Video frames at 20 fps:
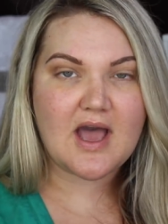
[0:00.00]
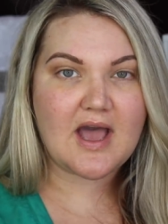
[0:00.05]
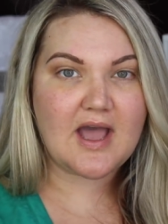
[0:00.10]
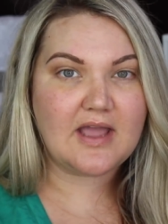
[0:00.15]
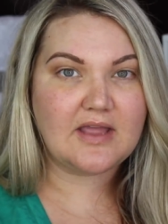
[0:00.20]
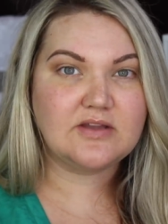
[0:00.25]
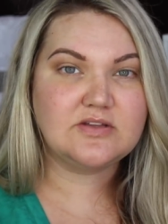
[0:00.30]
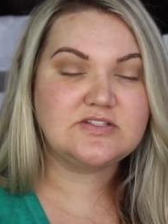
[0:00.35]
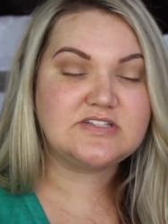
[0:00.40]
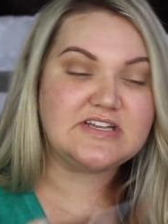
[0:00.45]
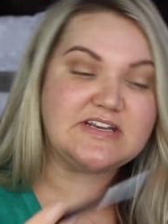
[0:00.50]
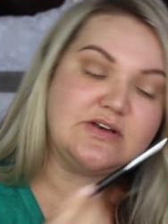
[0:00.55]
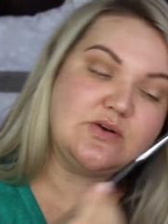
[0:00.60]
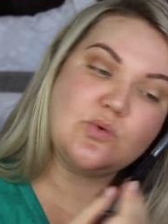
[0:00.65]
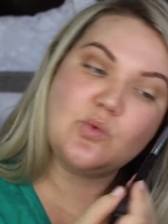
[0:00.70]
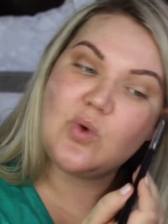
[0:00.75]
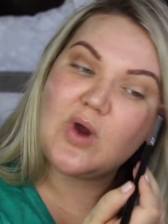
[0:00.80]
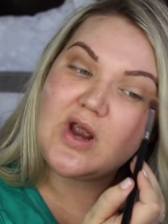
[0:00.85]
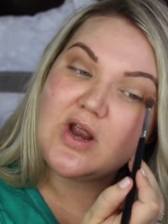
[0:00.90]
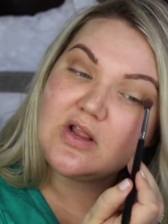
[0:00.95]
I
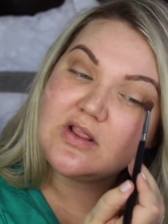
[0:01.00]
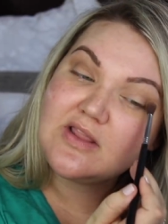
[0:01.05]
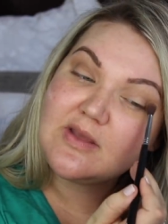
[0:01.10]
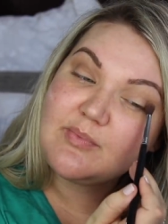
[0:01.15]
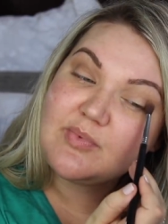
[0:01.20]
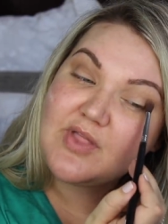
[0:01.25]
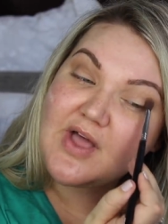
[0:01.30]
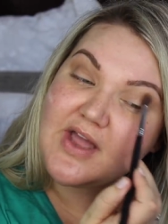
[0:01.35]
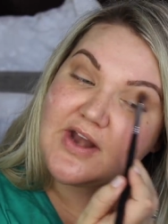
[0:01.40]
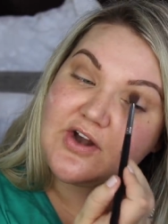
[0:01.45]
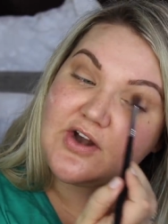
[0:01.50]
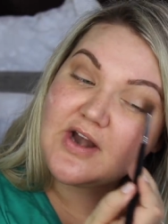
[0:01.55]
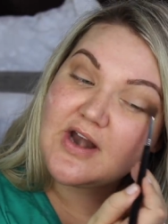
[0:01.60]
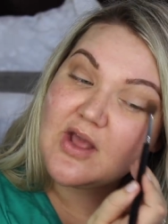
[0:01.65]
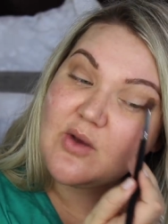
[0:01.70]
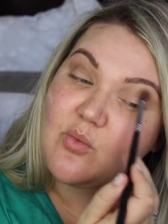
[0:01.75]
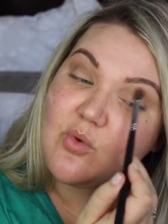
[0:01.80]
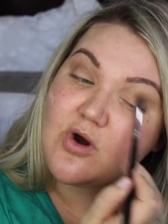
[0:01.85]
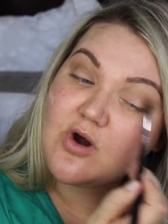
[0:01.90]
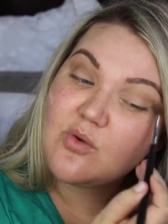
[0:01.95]
didn't wear lip liner
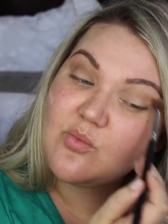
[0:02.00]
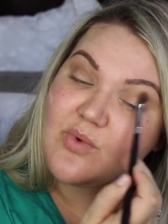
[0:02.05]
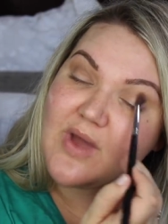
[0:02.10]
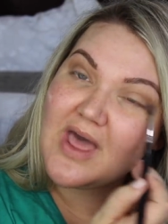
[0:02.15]
and I wore a